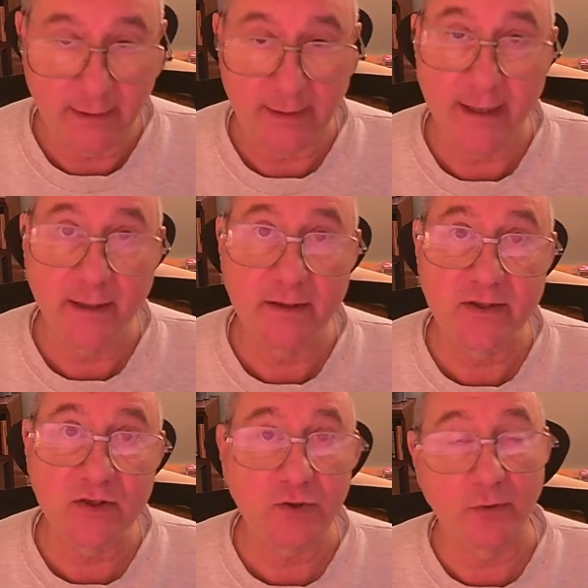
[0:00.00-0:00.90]
at Lanigan
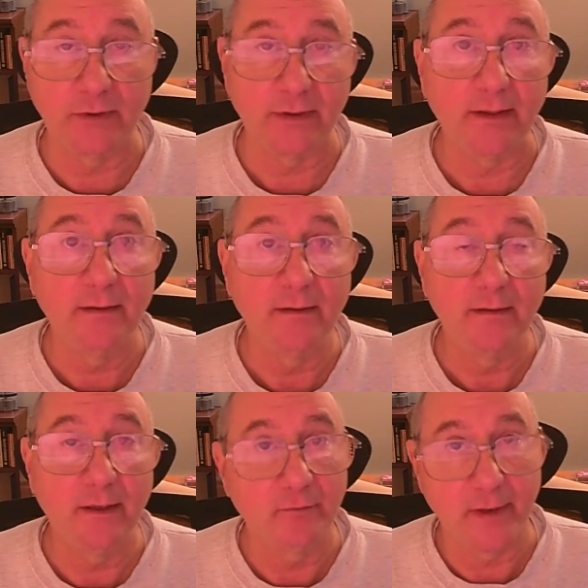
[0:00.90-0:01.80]
sternly
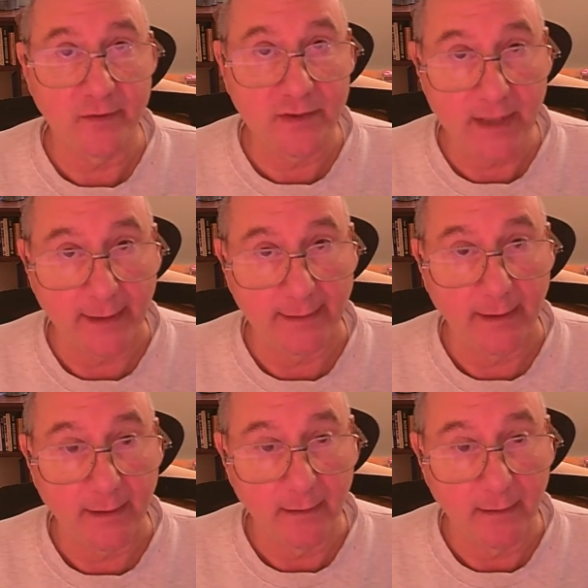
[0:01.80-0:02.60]
and rather sadly.